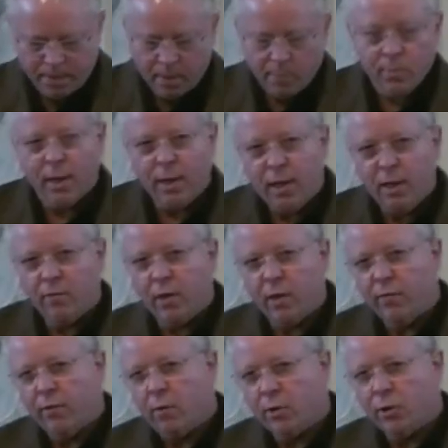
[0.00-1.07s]
But even
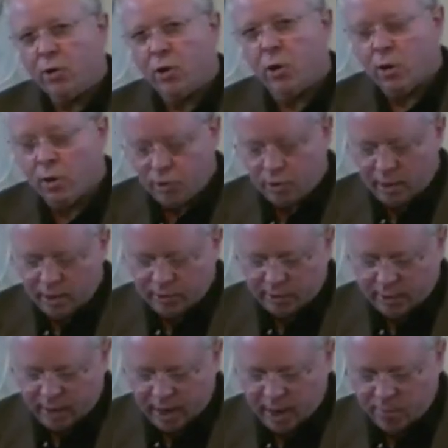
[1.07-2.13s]
if your church
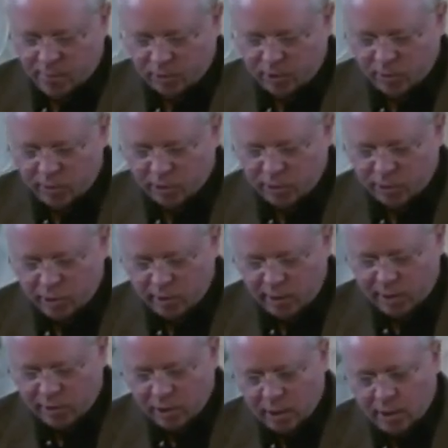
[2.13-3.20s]
isn't able to assert
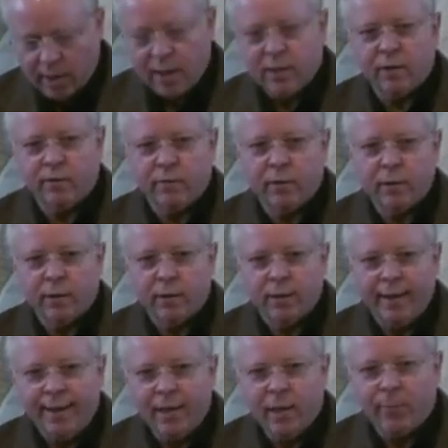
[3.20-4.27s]
its collective
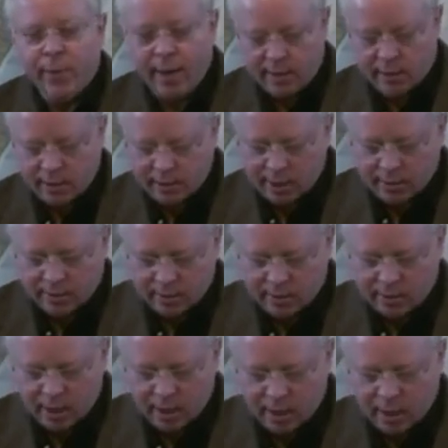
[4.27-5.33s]
independence at this
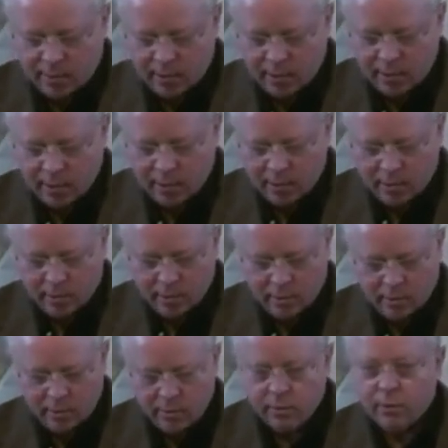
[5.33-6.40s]
time,
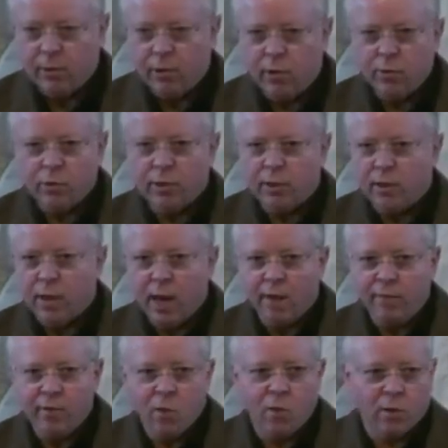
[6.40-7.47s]
you still
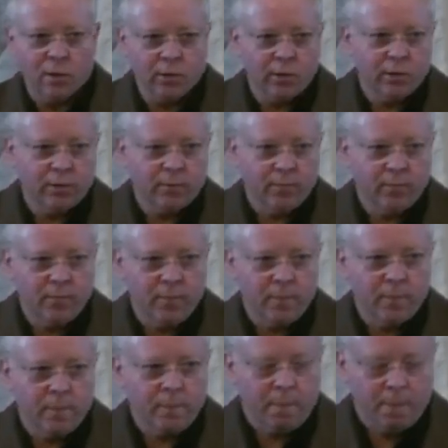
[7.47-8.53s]
have yours
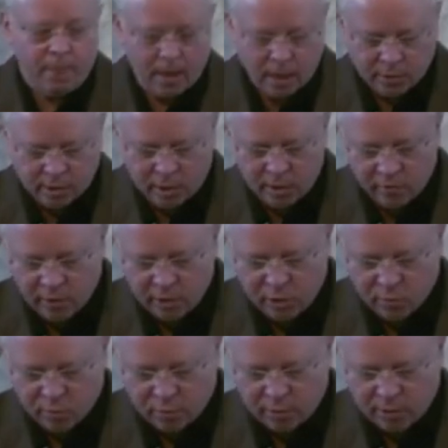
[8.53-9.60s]
as
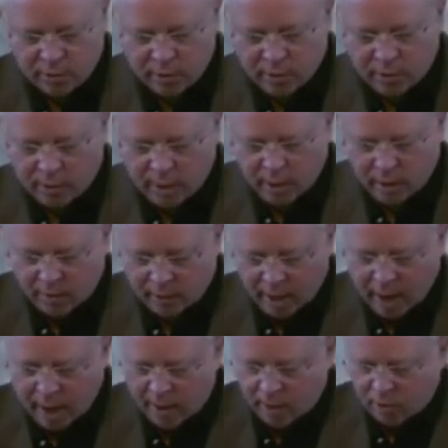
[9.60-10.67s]
individuals, and
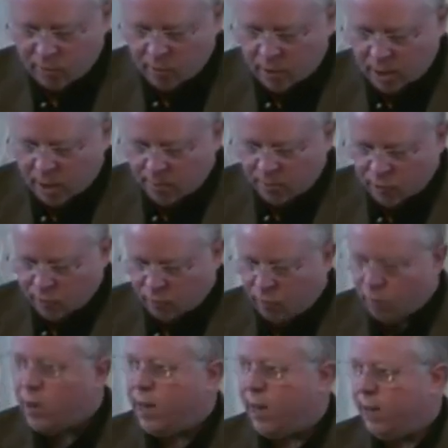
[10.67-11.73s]
that is what keeps you
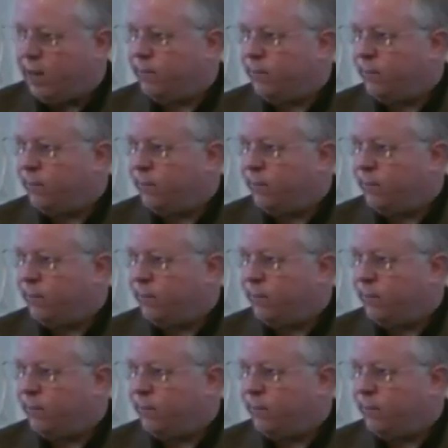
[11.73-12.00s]
free,